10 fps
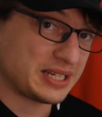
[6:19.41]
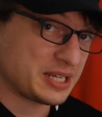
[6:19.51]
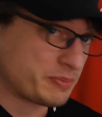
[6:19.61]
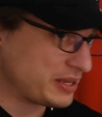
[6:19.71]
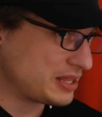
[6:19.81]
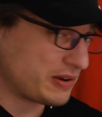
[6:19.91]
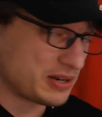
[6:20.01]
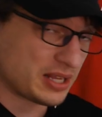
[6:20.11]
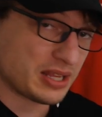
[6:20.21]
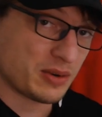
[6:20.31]
and he's been there
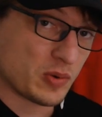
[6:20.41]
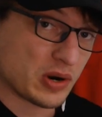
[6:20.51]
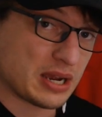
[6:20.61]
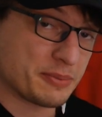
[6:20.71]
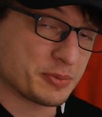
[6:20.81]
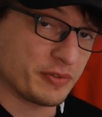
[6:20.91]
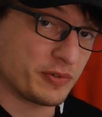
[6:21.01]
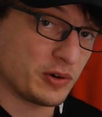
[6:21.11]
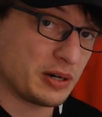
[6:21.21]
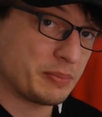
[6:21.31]
and done that at World Cups
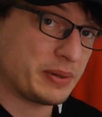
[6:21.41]
before,